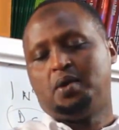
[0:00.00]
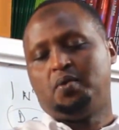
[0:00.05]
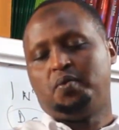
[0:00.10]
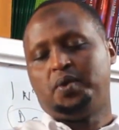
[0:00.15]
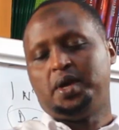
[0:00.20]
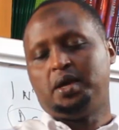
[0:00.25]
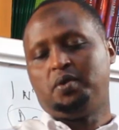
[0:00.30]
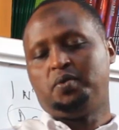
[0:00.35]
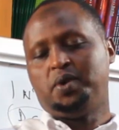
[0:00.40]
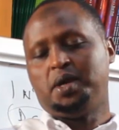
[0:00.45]

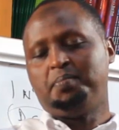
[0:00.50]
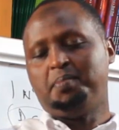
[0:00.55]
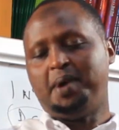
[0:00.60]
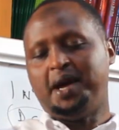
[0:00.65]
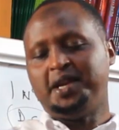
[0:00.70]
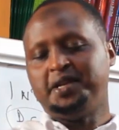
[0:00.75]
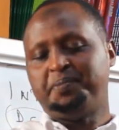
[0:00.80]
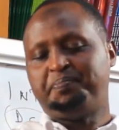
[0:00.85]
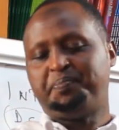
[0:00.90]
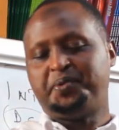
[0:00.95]
we
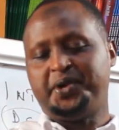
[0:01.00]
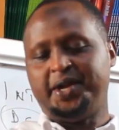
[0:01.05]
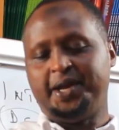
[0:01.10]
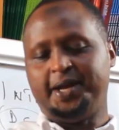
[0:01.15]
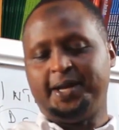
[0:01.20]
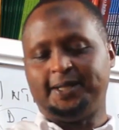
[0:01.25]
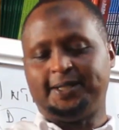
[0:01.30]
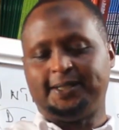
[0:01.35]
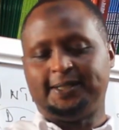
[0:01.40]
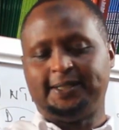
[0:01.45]

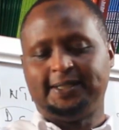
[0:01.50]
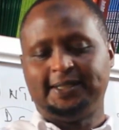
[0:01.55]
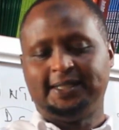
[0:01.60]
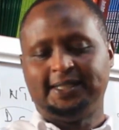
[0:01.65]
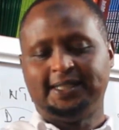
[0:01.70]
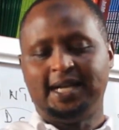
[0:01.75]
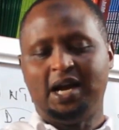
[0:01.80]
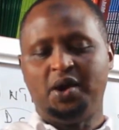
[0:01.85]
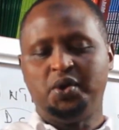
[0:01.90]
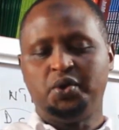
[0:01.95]
manipulate.
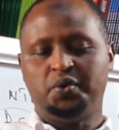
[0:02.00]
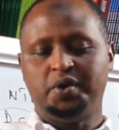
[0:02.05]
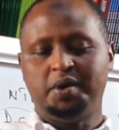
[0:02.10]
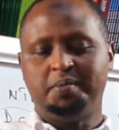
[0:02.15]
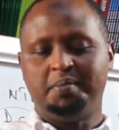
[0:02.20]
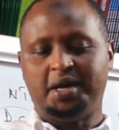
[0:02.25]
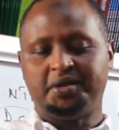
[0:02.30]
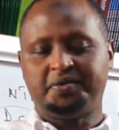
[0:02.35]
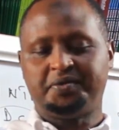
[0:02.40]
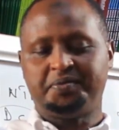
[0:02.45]
How do we
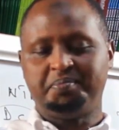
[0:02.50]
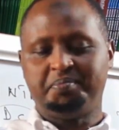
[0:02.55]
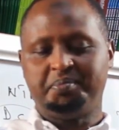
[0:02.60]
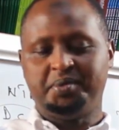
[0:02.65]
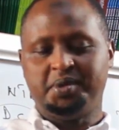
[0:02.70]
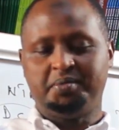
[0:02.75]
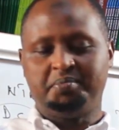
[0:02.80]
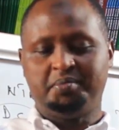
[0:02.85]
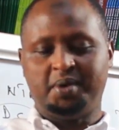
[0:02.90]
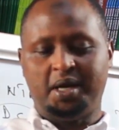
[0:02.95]

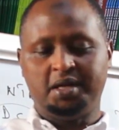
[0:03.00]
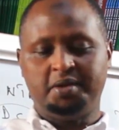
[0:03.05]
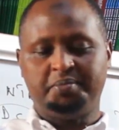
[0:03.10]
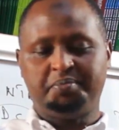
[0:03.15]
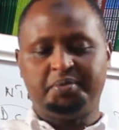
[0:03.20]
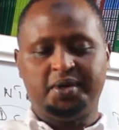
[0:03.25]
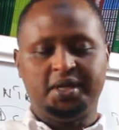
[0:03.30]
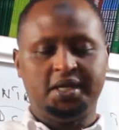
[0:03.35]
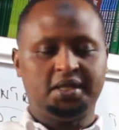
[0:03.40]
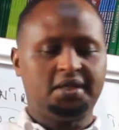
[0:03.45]

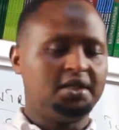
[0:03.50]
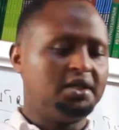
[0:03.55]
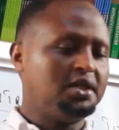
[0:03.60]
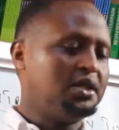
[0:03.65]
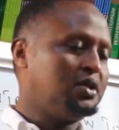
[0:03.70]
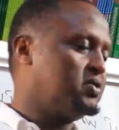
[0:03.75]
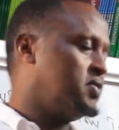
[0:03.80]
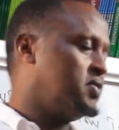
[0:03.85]
manipulate the